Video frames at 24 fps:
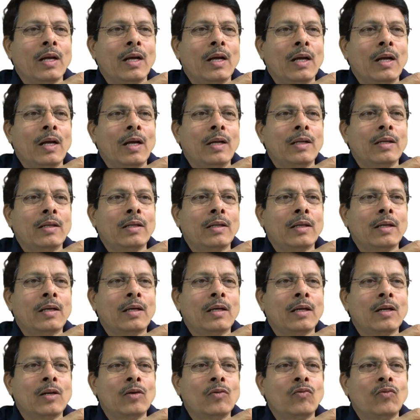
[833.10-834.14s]
and the
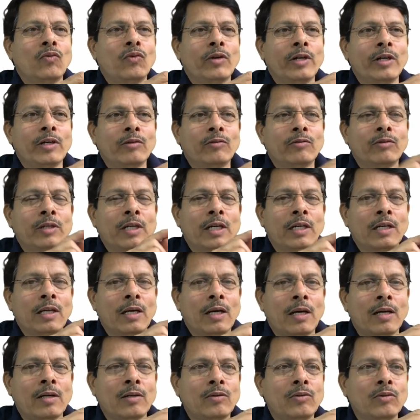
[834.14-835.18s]
current flowing to that
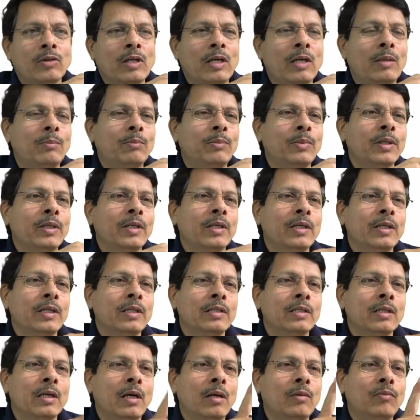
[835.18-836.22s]
R2 component
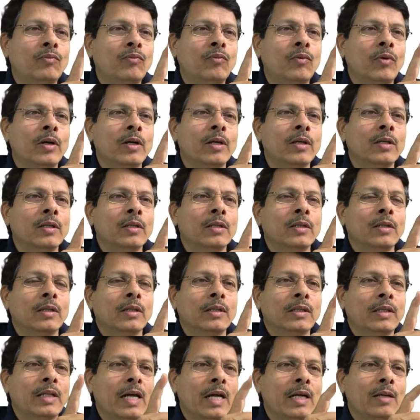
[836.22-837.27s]
is upward.
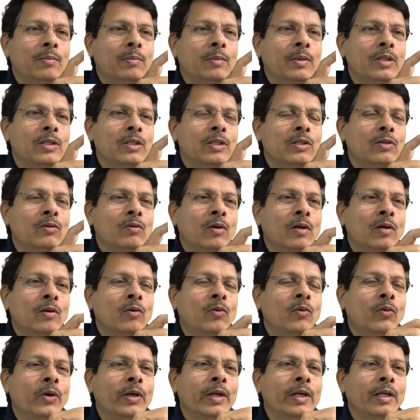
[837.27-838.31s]
That means you are
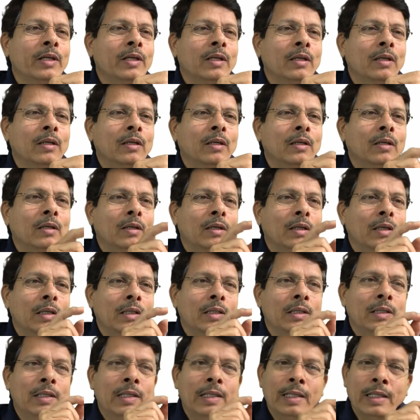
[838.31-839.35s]
going in
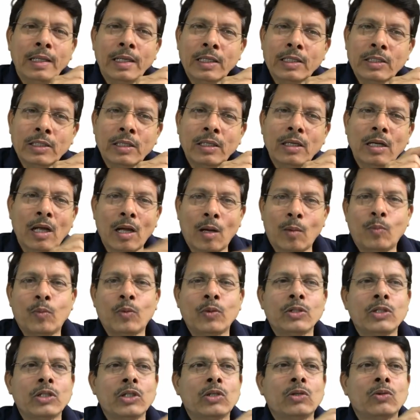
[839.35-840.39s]
a direction
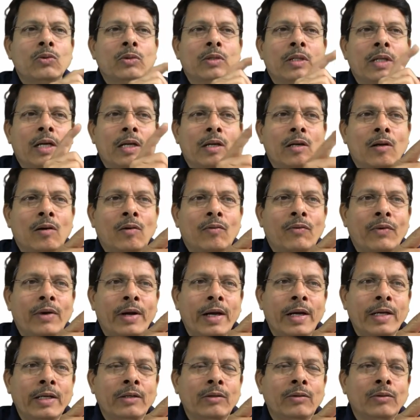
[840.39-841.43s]
opposite to that of
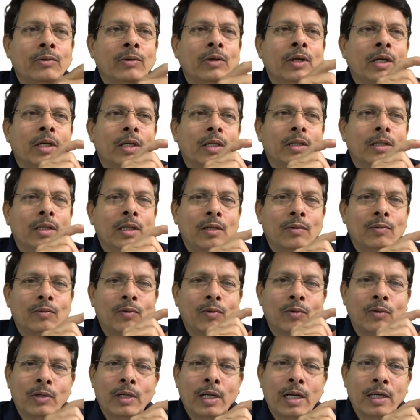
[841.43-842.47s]
I2,
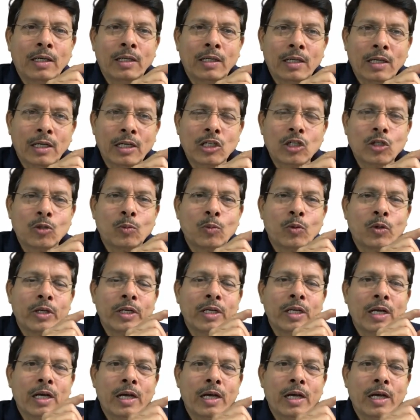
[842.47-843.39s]
therefore that corresponding